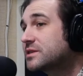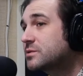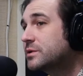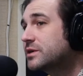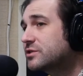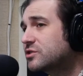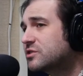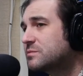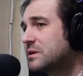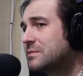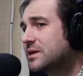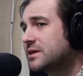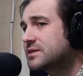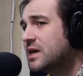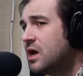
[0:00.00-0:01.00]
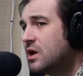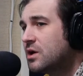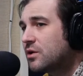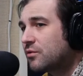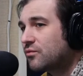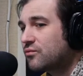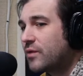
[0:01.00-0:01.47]
This one interests me because
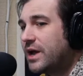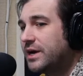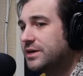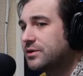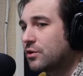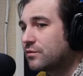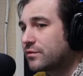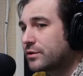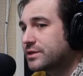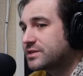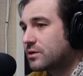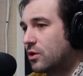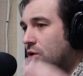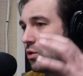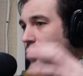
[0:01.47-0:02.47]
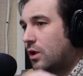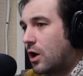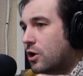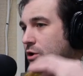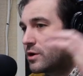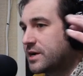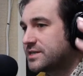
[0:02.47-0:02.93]
Reddit over its
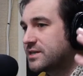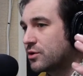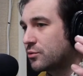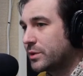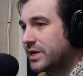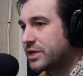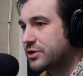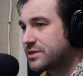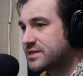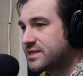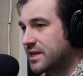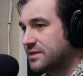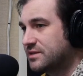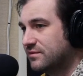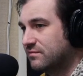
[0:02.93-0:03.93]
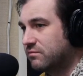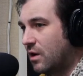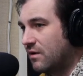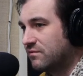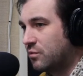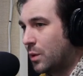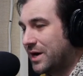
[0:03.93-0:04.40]
whole arc has had a really good sense
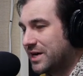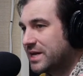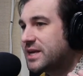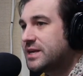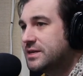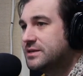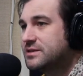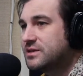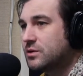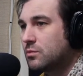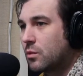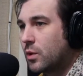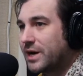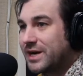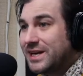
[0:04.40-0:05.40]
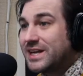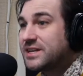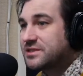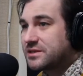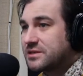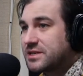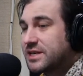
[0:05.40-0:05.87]
of what it is and what it
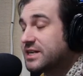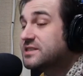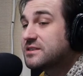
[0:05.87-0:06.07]
isn't.